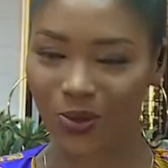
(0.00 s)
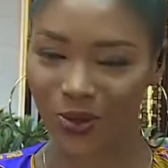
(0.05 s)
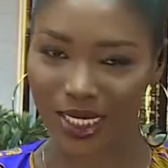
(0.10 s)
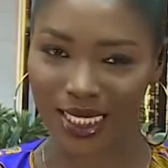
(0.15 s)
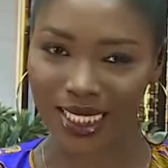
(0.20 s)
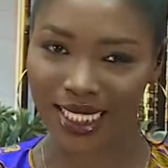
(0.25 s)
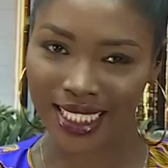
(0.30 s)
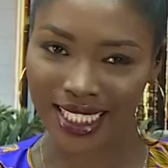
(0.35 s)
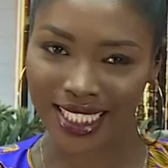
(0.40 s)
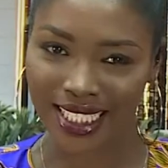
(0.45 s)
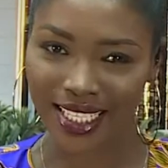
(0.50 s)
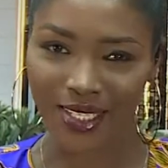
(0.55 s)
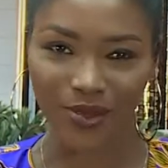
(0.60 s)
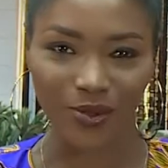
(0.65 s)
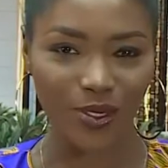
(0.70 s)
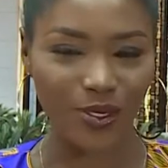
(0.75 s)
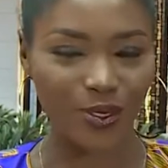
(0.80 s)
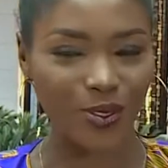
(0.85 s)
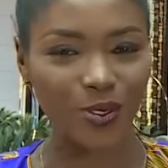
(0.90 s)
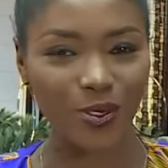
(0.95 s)
tweets
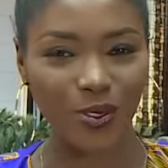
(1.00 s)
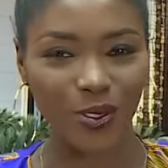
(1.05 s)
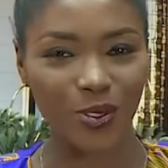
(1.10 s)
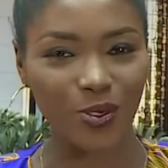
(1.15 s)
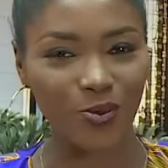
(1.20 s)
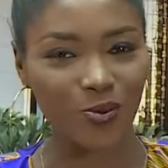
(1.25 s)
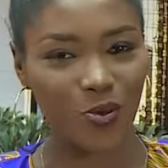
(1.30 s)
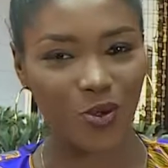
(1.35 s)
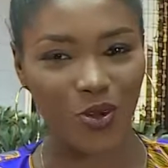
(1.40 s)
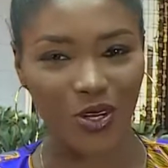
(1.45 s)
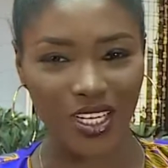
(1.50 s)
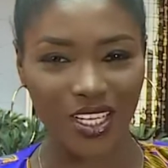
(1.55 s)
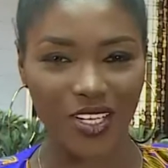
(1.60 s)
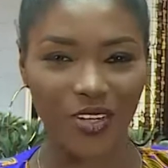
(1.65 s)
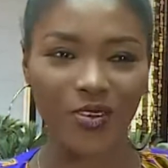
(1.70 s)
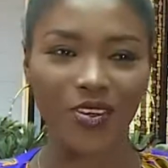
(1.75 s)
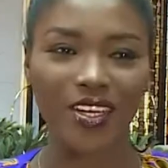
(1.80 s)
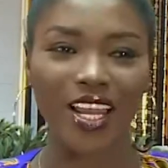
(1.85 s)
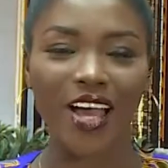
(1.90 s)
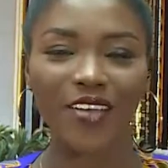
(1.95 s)
with you this
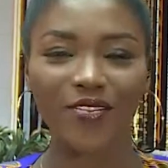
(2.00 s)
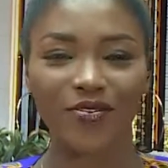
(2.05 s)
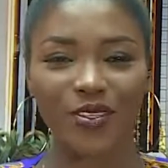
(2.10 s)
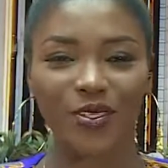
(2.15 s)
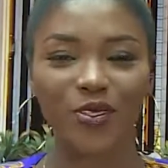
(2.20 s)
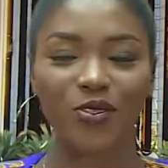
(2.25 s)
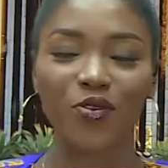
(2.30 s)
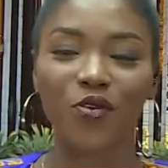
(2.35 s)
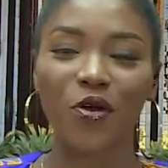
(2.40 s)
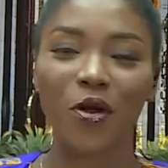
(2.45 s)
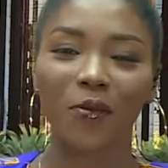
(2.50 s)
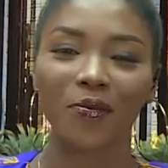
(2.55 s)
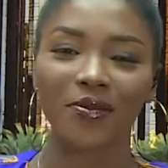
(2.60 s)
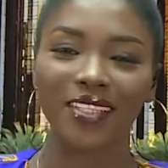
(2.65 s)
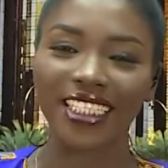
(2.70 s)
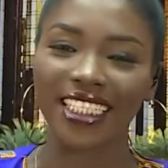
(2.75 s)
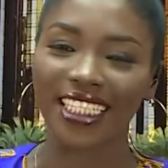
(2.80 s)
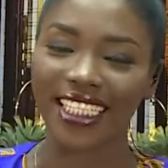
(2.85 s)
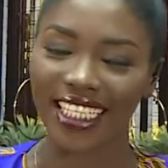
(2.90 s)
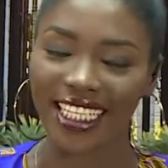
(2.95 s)
morning on our views from
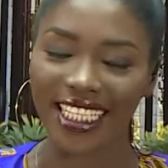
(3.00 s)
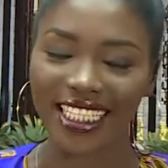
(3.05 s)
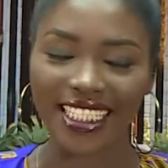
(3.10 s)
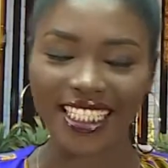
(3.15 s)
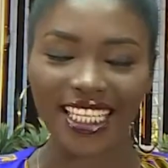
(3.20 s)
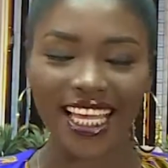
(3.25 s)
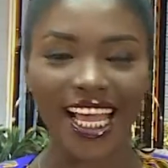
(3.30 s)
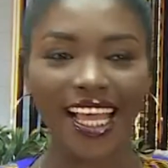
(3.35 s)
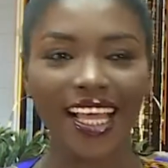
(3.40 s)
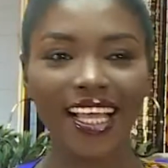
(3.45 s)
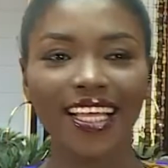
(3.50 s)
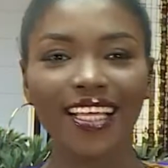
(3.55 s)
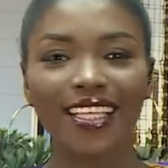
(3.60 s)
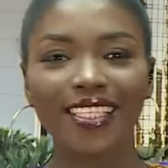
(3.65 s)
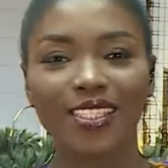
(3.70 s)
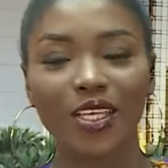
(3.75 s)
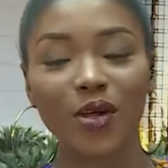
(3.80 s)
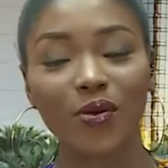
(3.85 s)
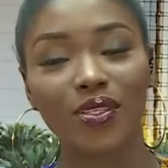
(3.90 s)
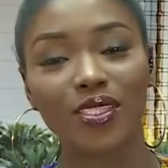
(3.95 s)
the net.
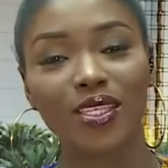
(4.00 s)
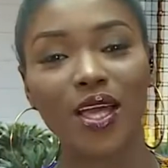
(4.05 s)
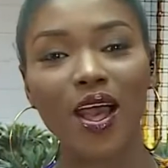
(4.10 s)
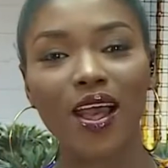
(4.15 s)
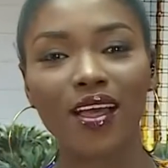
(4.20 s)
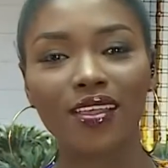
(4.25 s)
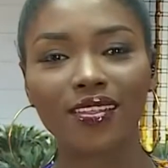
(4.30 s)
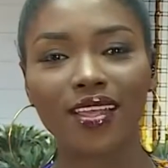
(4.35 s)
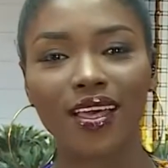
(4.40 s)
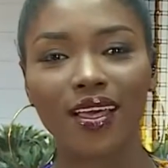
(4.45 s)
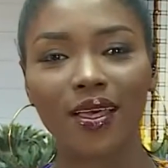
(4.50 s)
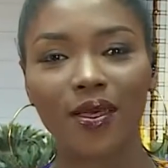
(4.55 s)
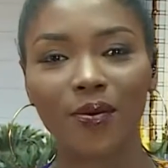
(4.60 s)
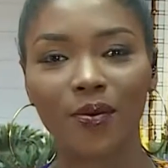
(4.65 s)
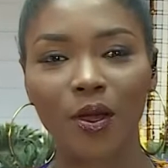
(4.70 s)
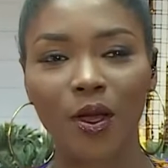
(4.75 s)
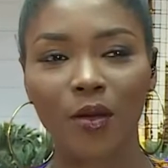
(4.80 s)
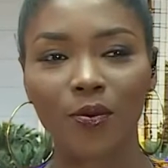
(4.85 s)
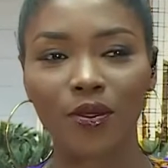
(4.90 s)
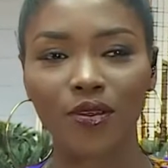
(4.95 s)
So we saw
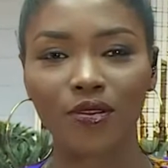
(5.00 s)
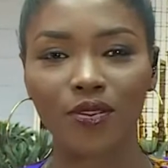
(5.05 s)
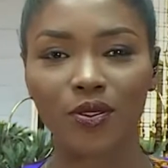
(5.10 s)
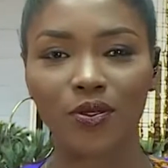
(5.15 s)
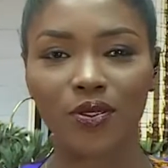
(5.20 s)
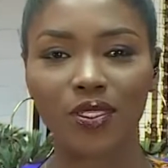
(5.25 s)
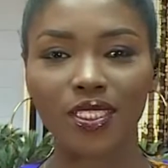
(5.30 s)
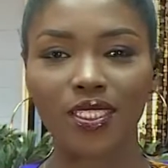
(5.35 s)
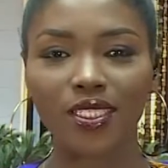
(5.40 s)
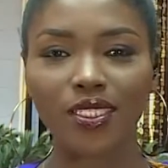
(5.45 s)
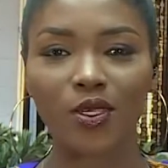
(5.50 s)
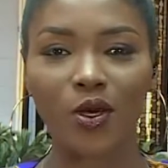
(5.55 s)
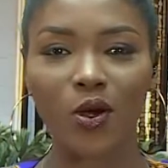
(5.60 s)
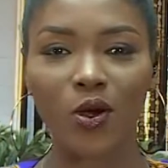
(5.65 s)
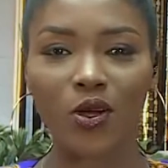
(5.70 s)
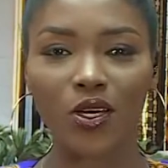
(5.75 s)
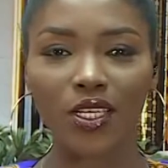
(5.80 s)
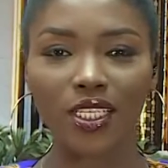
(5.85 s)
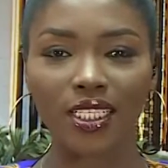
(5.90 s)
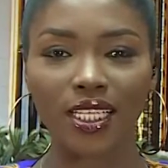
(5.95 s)
a couple of tweets
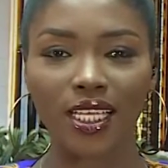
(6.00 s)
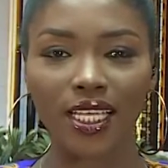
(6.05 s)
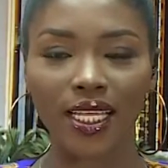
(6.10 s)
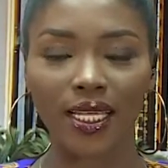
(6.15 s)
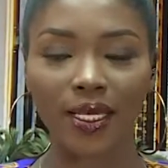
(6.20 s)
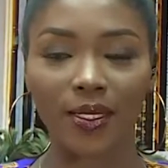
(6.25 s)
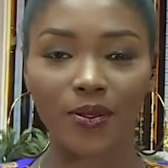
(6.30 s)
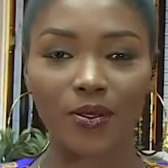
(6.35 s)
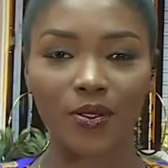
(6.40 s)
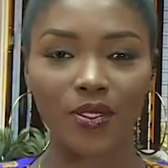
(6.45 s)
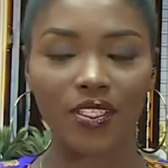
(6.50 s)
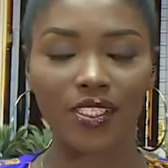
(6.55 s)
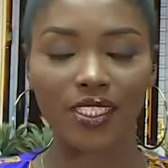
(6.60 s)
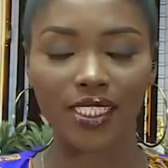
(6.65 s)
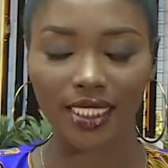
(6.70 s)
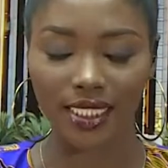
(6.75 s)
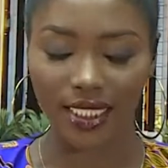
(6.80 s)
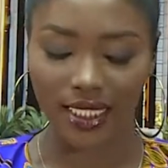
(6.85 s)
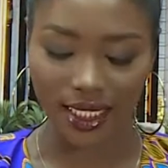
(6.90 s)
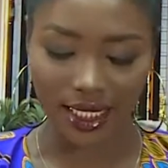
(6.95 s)
on Twitter,
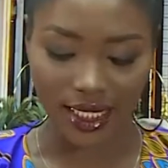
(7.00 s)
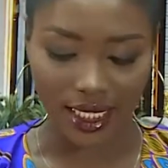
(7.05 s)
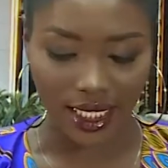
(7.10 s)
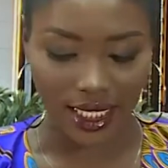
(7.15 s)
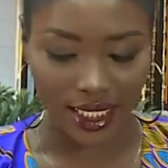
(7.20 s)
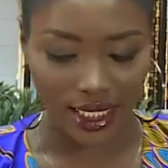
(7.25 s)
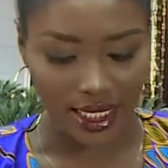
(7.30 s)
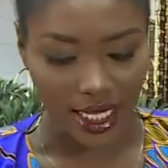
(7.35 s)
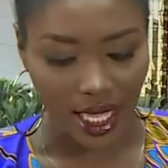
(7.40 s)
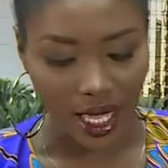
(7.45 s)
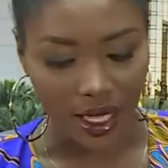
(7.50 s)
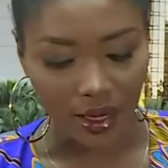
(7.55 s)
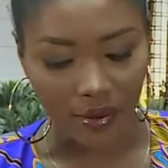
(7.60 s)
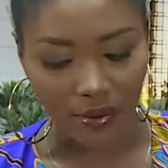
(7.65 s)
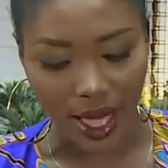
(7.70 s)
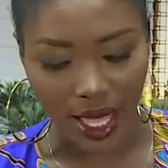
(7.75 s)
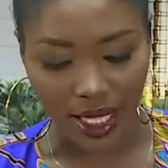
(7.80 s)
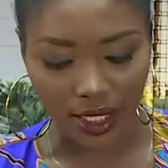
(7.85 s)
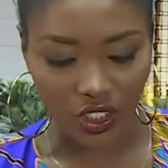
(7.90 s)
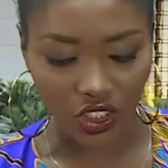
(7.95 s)
and then it says,
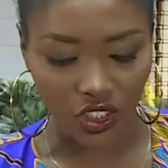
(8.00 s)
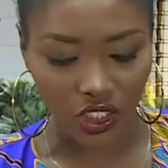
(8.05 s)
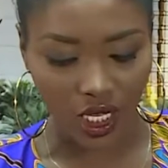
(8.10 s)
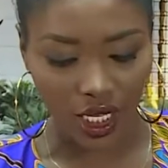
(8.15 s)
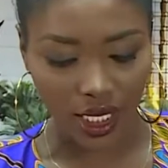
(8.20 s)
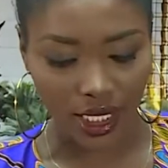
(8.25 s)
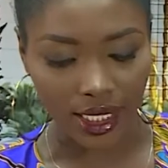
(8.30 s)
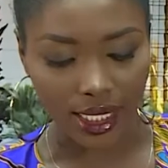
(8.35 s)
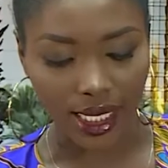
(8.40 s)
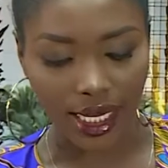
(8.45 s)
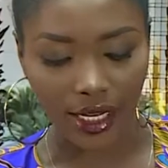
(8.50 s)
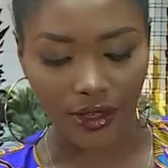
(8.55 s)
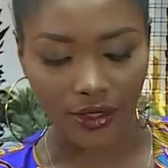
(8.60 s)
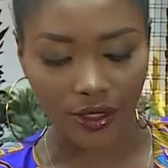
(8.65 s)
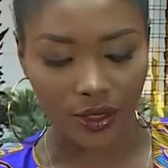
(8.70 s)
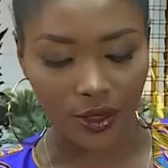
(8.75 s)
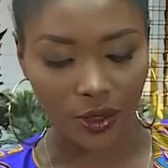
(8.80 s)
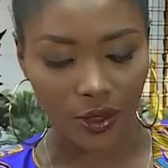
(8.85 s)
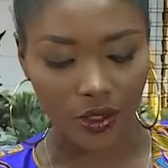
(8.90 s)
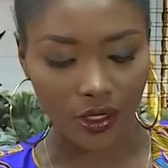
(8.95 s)
men share
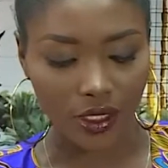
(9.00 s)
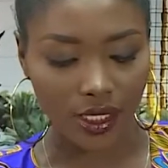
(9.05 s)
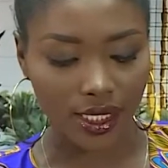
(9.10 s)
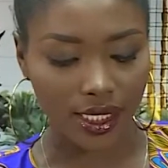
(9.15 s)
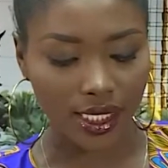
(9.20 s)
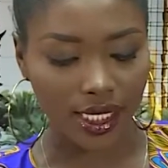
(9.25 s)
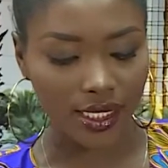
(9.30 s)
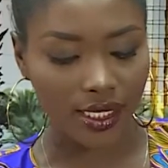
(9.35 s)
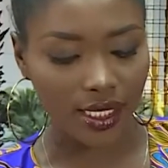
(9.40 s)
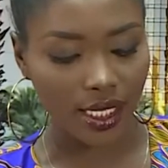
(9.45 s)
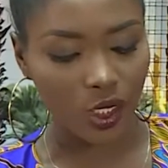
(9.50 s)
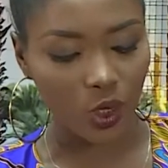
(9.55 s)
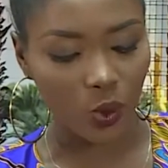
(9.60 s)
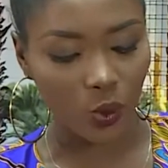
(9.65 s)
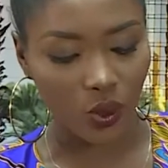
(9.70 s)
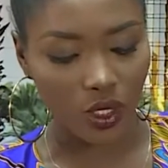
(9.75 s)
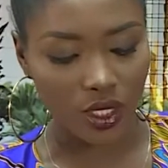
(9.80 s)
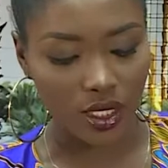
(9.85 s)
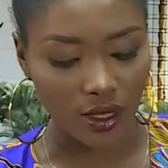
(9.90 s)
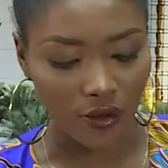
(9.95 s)
hilarious stories as they
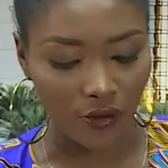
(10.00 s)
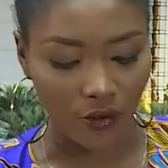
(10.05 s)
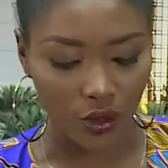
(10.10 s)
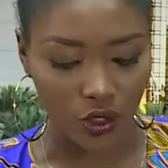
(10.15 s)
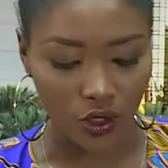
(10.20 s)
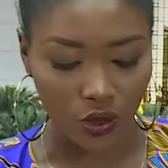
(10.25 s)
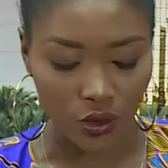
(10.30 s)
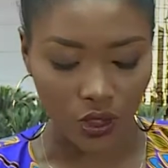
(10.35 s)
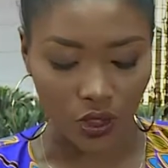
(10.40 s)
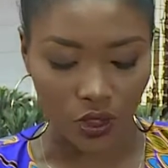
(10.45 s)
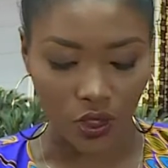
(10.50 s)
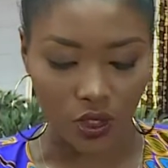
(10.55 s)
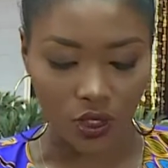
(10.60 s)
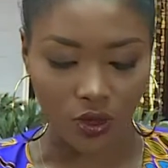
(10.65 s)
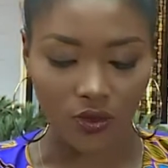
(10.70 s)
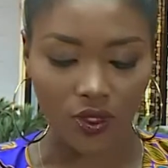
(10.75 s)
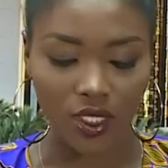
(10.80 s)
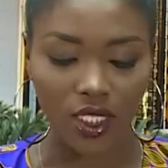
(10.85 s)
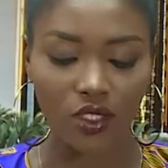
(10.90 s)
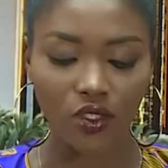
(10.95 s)
express their frustrations
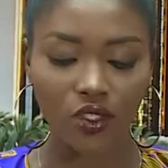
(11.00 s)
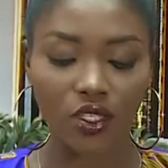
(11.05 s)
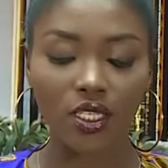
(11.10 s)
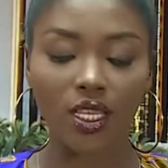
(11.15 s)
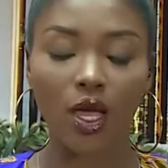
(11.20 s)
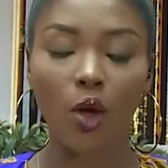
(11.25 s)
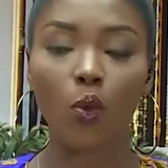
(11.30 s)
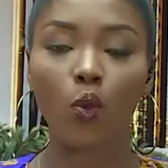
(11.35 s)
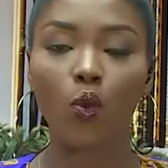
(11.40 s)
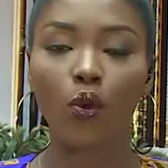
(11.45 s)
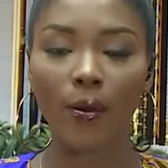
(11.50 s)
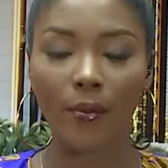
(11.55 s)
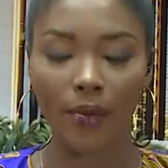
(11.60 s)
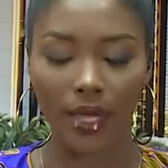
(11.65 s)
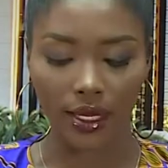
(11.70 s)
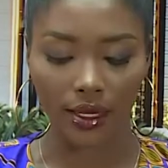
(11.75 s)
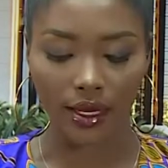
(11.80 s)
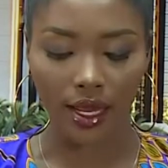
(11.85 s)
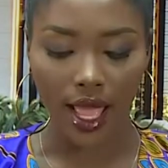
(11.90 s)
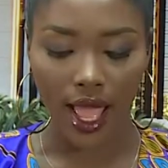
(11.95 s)
of teaching their
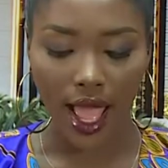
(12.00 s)
women